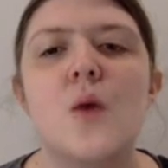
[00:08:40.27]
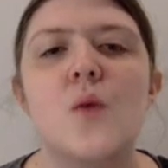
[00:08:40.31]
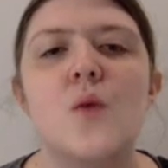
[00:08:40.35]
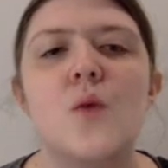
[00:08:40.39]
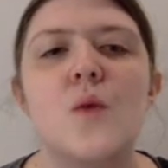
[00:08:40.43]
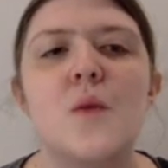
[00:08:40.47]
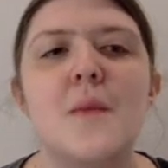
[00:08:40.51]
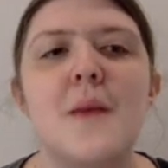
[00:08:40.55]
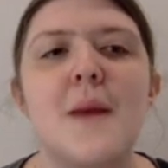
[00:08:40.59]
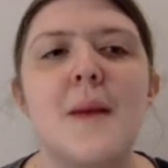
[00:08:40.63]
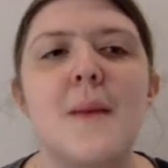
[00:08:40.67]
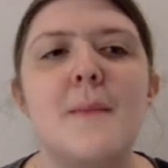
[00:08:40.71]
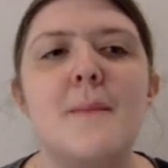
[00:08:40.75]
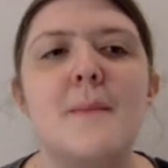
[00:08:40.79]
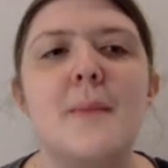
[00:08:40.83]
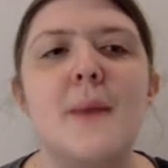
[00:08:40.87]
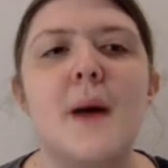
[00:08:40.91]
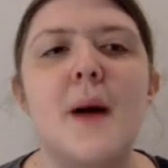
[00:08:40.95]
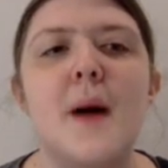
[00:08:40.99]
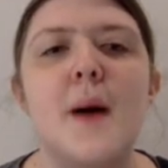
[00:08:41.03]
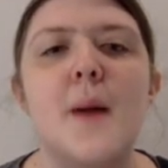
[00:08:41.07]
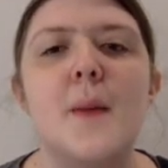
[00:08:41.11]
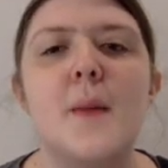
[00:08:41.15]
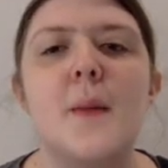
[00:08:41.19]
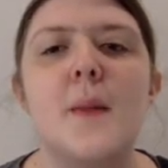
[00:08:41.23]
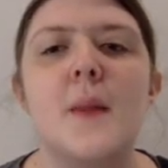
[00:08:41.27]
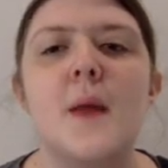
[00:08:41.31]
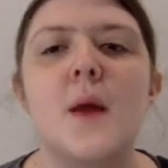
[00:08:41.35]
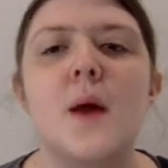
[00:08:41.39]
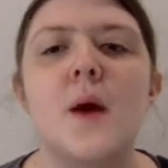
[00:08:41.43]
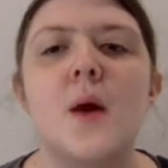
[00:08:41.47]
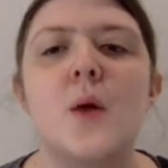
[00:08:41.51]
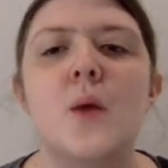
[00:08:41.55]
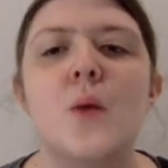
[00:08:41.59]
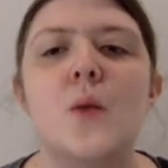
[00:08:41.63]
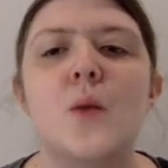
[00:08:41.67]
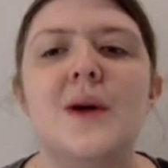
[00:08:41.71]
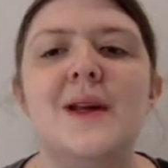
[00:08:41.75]
Remember,
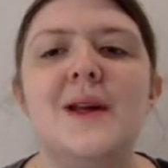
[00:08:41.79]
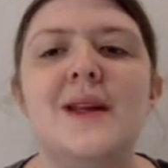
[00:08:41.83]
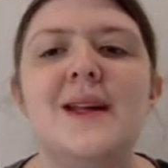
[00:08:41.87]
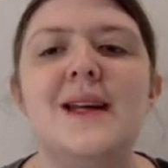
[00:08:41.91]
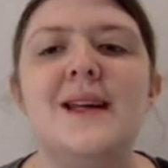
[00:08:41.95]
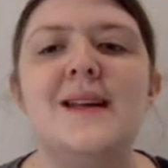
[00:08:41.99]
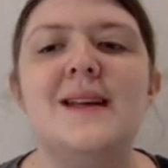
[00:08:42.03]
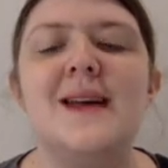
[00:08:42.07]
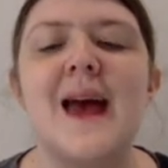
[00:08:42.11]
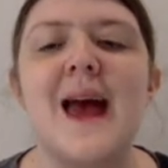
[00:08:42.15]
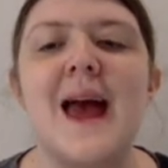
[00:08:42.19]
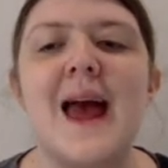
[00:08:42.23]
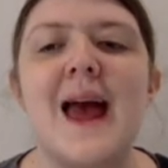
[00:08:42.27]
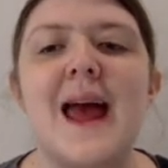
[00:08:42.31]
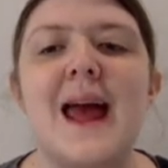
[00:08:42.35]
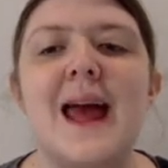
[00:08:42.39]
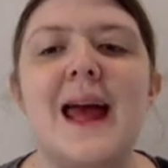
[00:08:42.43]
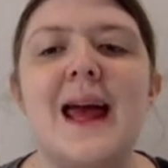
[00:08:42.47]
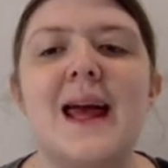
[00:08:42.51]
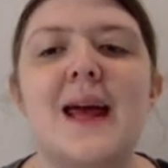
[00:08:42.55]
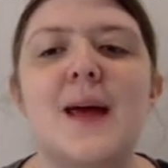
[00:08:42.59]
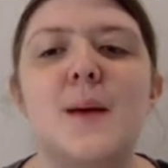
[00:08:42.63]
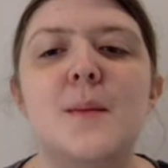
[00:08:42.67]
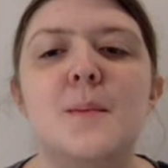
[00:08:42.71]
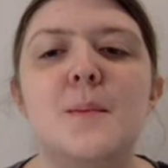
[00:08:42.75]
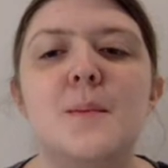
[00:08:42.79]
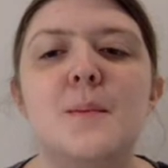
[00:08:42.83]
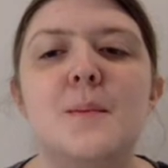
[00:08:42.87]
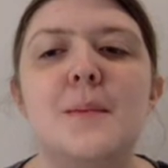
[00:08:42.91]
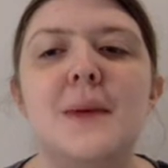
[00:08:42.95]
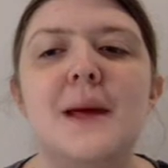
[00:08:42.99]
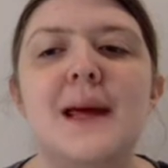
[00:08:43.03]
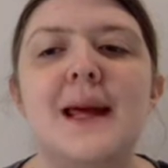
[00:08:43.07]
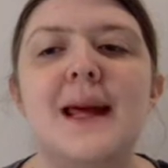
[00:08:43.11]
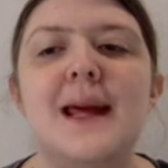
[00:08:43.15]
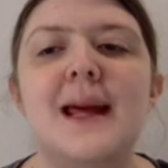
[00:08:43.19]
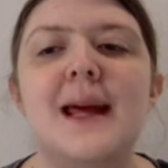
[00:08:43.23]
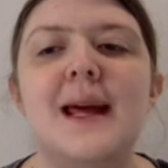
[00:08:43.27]
we need A,
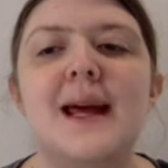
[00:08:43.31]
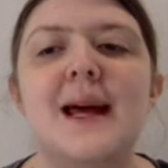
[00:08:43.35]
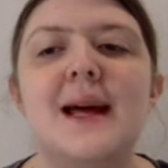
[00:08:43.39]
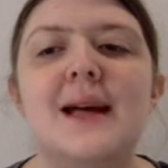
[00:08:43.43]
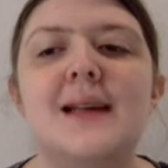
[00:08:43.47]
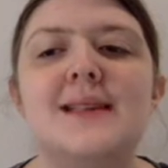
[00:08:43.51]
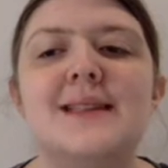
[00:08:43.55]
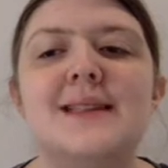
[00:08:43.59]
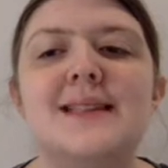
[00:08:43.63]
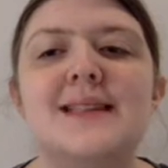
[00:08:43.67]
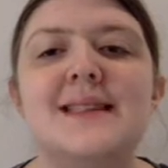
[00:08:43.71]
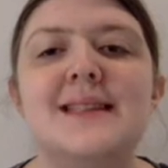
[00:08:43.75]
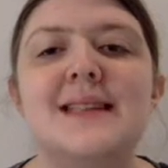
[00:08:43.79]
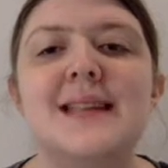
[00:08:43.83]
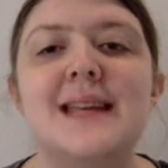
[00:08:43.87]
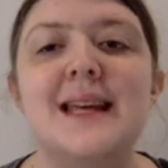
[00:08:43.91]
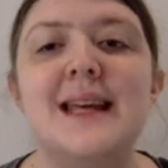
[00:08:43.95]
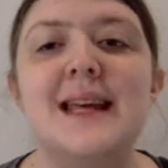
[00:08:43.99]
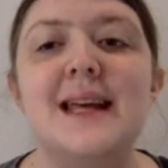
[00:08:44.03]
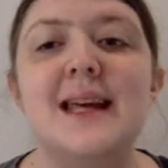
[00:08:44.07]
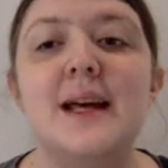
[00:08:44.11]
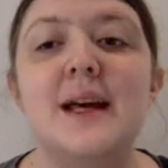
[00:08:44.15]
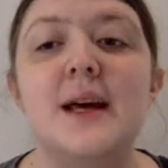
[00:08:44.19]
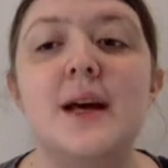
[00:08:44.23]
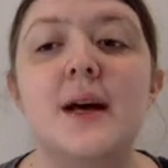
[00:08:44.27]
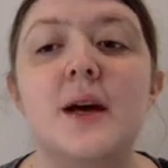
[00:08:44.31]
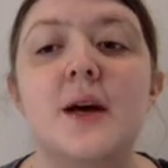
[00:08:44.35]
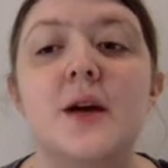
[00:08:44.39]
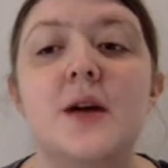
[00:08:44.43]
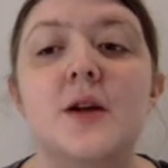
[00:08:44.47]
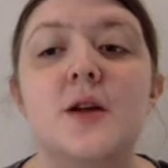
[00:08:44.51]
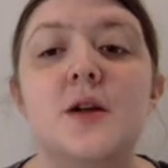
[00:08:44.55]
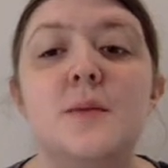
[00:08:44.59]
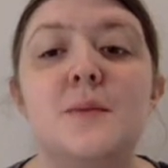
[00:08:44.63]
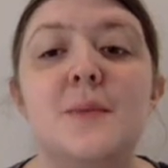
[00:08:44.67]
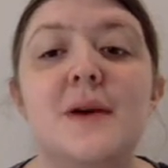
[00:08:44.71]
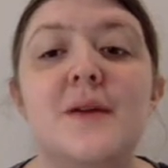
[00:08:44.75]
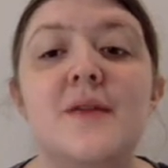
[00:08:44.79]
B and C
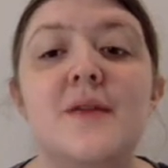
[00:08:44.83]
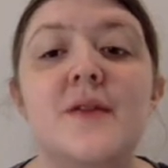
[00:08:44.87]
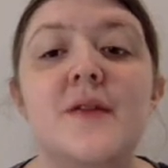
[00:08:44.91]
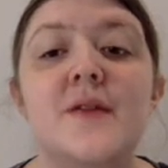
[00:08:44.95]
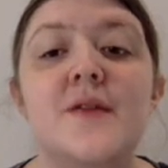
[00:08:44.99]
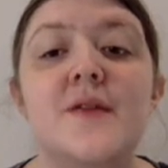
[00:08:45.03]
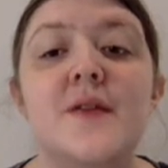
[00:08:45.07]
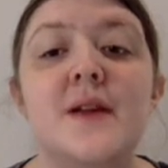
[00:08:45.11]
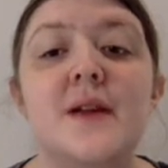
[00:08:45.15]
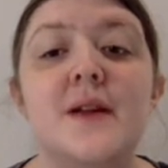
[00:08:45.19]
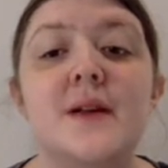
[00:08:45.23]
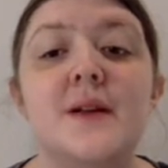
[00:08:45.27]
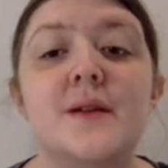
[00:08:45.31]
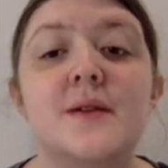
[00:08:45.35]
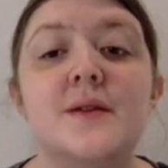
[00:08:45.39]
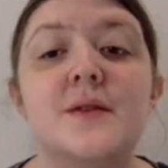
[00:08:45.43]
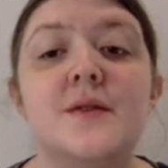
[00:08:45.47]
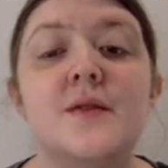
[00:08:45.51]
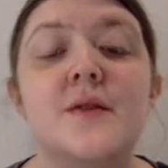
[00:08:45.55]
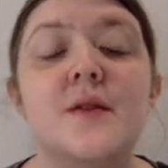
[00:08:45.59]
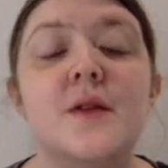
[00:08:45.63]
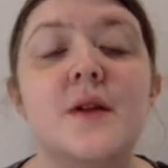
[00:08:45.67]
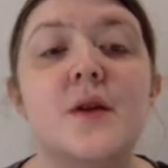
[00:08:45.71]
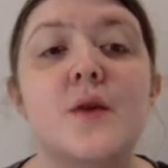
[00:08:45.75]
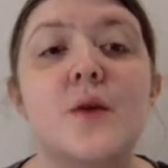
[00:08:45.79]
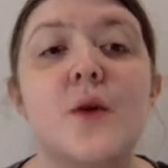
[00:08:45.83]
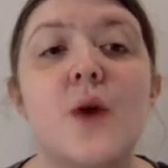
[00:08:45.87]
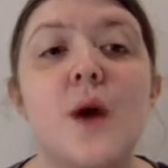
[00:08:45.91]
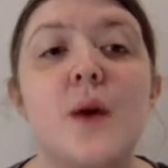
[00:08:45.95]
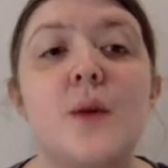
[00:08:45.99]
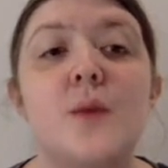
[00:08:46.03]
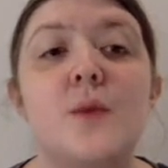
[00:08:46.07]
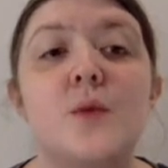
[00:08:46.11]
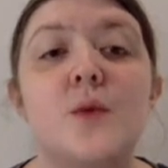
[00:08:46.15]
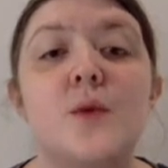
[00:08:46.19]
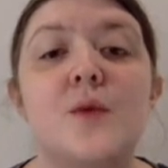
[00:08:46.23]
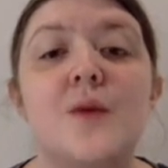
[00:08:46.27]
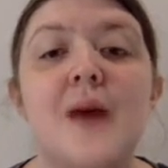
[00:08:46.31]
to be fulfilled for the
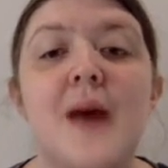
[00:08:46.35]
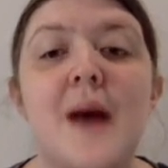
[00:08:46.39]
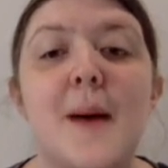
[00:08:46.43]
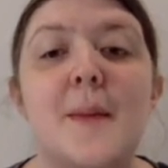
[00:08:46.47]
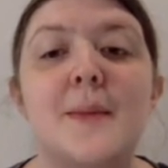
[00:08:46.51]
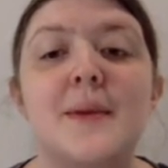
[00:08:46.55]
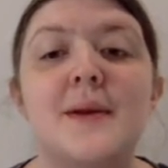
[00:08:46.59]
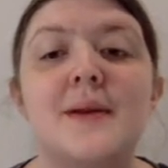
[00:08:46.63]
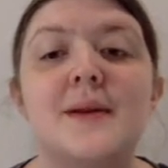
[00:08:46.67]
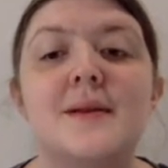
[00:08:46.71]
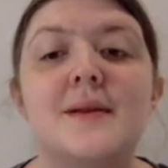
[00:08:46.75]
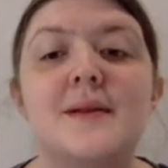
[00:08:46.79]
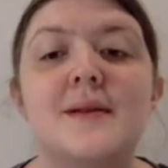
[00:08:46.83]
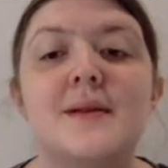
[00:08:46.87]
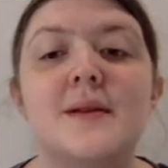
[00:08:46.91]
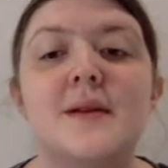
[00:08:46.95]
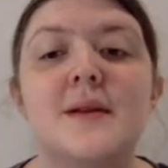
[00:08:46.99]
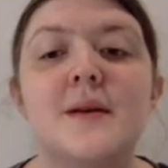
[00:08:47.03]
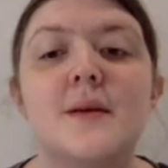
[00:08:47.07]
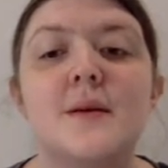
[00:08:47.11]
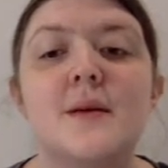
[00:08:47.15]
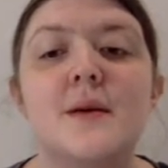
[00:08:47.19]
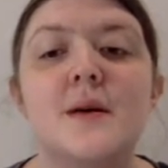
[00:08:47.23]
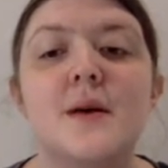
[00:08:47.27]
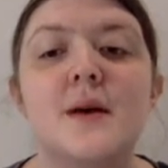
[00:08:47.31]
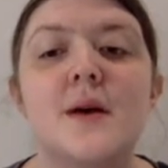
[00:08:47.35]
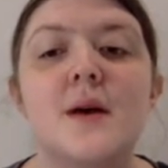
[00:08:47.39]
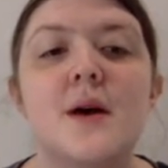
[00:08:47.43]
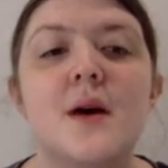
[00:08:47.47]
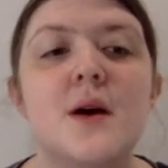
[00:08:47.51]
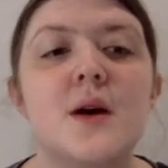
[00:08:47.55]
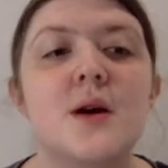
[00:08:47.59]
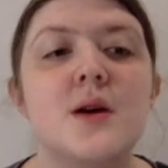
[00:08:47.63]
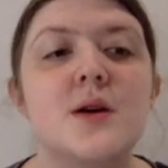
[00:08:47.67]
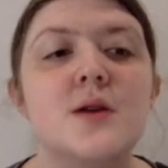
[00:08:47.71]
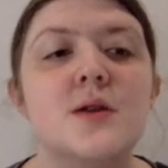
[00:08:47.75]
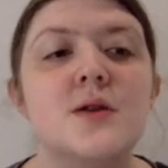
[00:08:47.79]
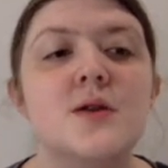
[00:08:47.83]
crime to have happened.
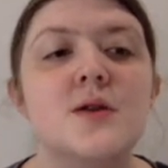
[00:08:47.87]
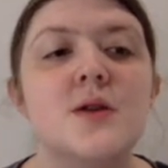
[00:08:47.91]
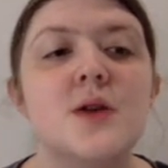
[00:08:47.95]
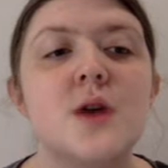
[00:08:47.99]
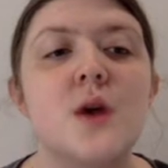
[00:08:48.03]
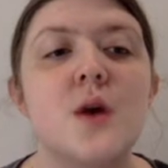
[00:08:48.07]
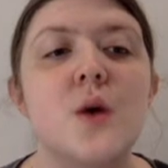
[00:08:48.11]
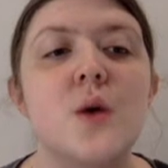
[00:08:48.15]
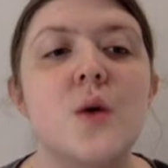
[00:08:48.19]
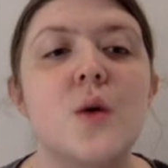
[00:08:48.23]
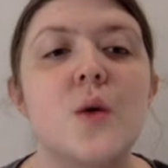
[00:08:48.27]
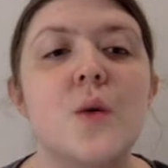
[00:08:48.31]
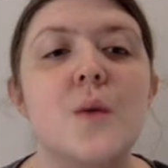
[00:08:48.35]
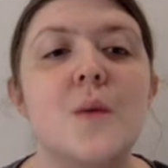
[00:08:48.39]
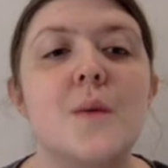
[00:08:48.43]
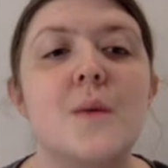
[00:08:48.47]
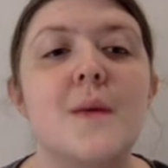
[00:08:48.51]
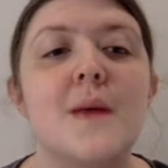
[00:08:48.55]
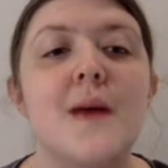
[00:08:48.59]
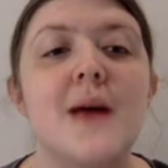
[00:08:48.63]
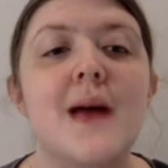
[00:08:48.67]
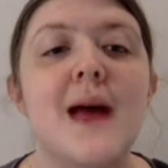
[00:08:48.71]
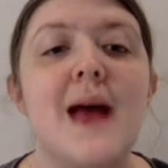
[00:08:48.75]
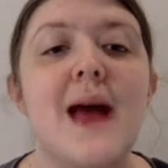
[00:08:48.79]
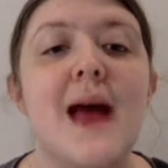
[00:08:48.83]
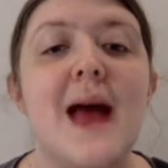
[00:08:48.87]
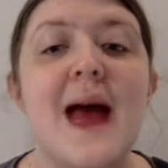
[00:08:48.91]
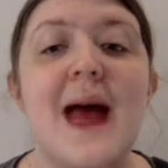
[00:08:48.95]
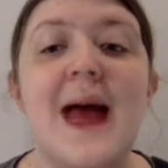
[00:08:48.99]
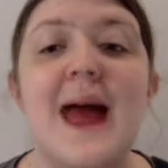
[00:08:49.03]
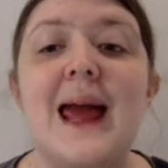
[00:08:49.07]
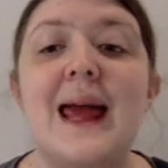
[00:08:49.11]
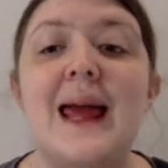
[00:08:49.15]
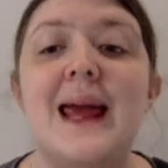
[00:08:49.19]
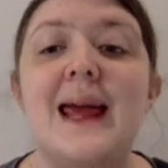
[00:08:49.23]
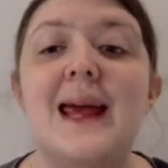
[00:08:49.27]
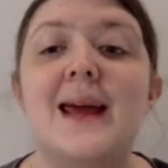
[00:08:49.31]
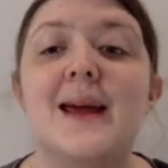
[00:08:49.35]
So,
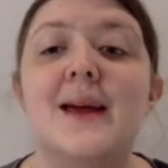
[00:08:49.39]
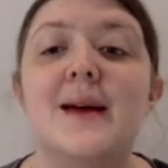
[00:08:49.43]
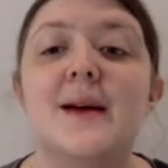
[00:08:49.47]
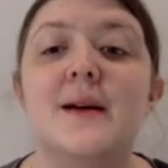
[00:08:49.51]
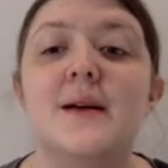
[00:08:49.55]
A.